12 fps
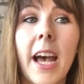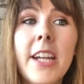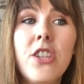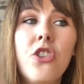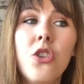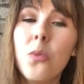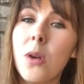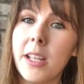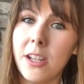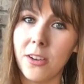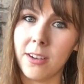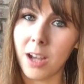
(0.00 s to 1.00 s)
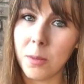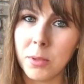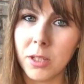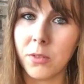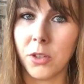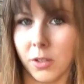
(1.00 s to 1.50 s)
I do want to hear a
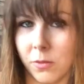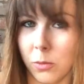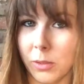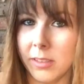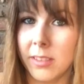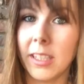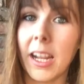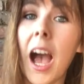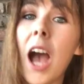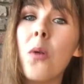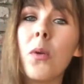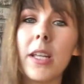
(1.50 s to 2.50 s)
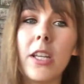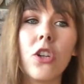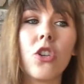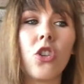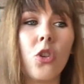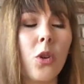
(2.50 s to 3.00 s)
couple of your influences. Like, I want to
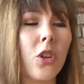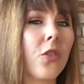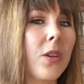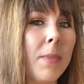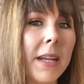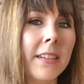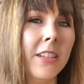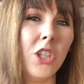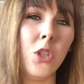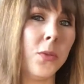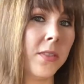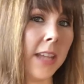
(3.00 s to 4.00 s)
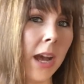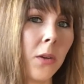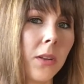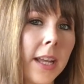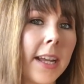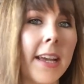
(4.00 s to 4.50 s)
hear 2 or 3 bands that you
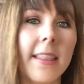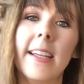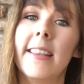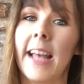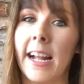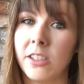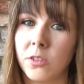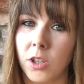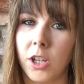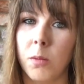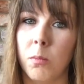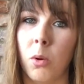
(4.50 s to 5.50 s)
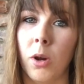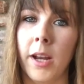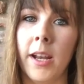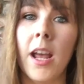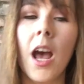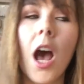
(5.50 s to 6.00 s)
sound like. I think that's very important.